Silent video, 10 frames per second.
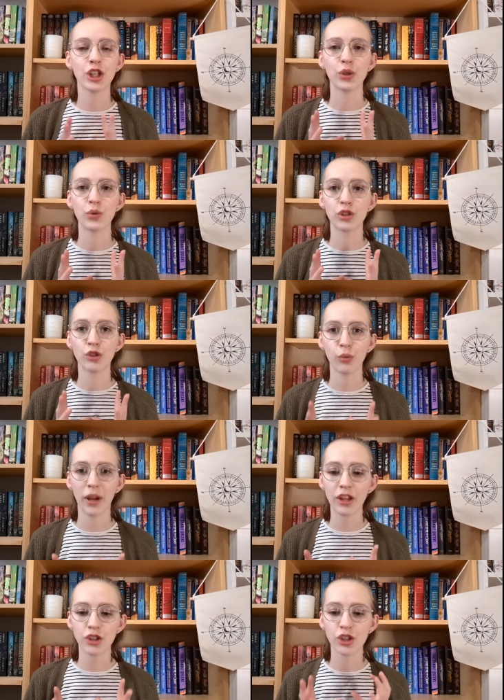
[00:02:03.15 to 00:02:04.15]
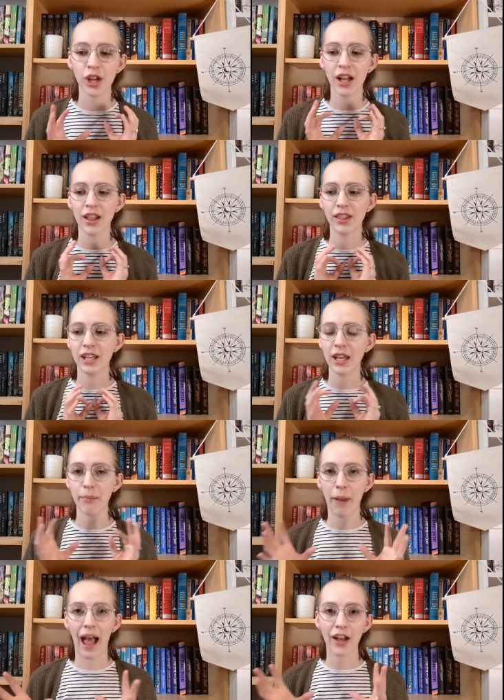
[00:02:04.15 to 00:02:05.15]
to switch the
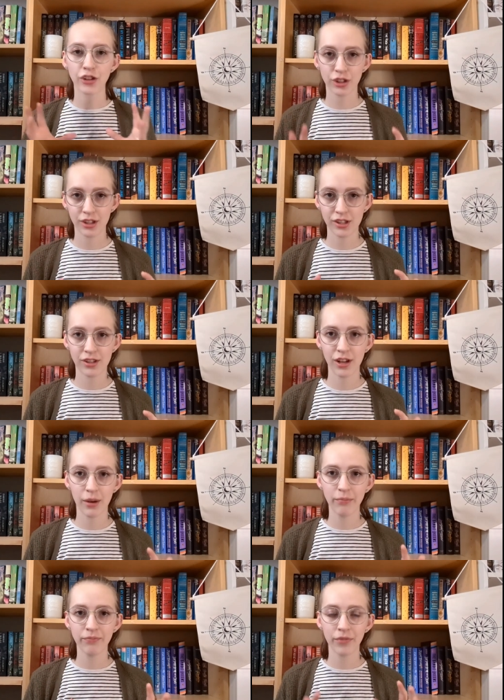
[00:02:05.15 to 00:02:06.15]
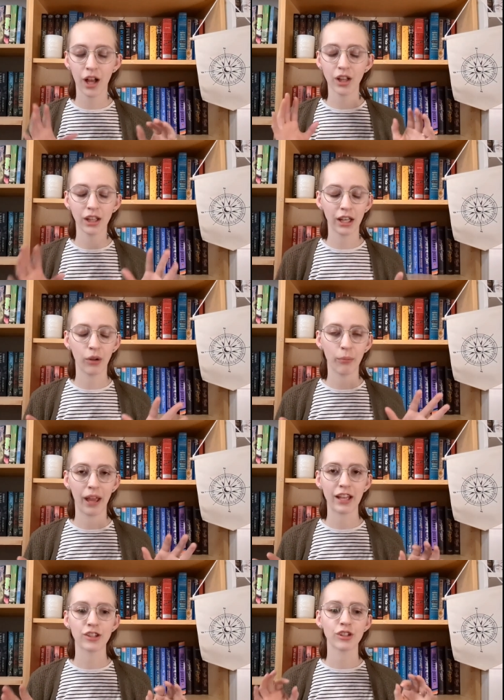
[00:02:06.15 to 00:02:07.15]
badge system a little
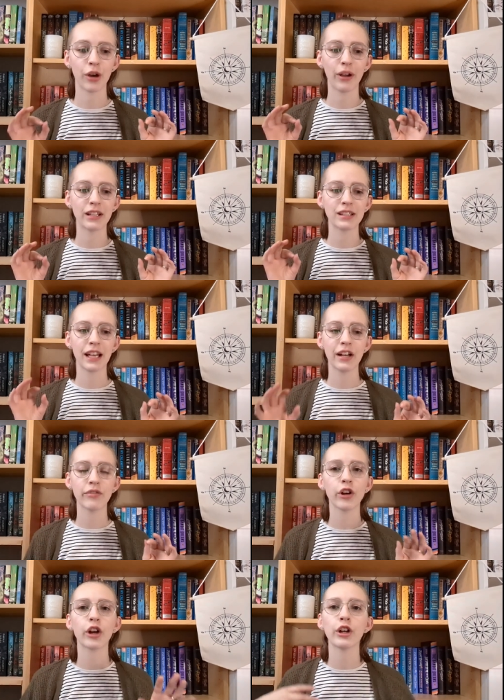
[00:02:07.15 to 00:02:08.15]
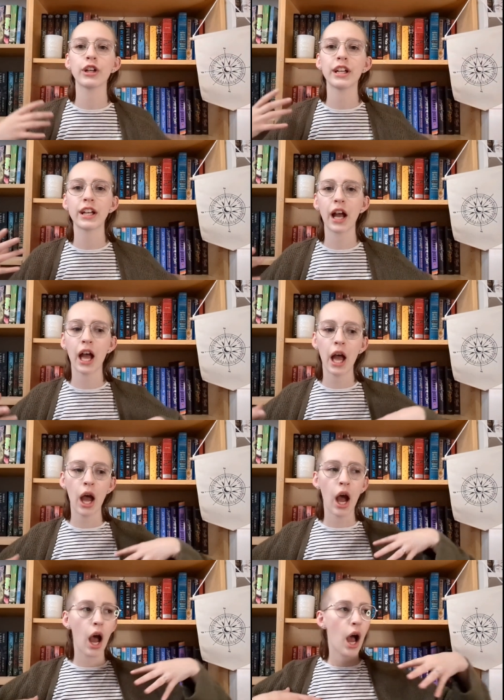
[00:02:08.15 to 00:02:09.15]
bit. So instead of earning
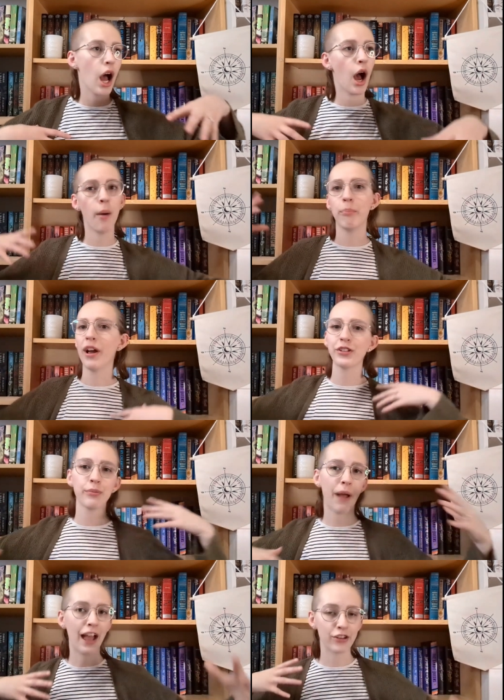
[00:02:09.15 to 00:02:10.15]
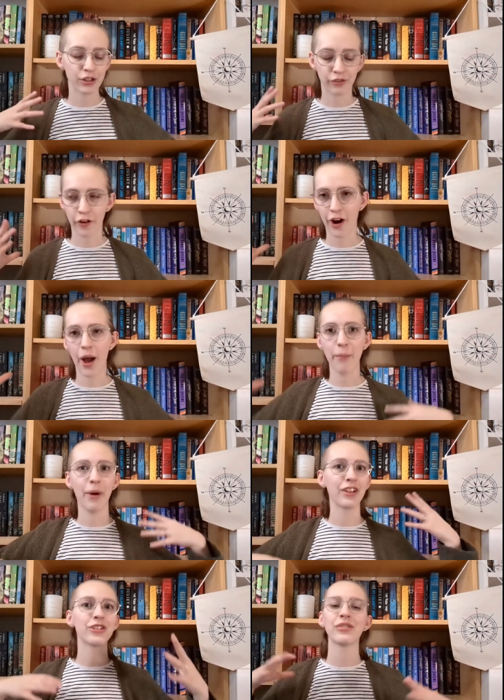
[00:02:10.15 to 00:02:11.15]
a bunch of badges for a
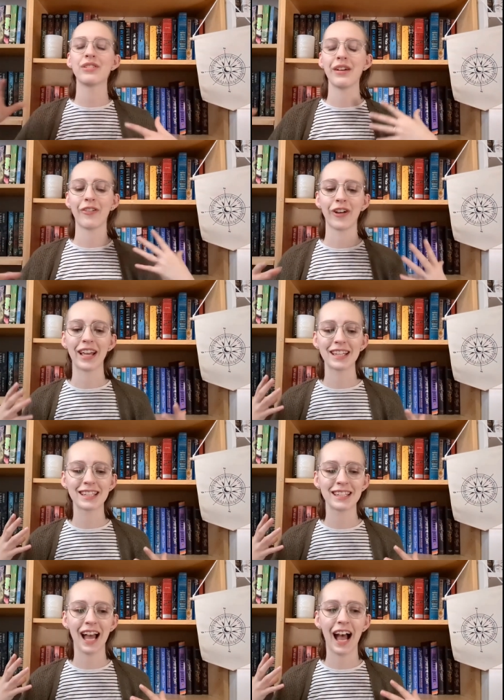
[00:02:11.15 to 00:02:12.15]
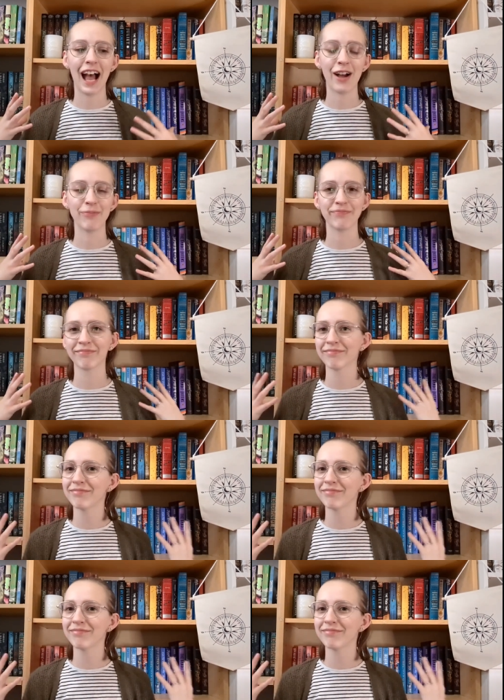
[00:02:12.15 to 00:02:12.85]
bunch of different um,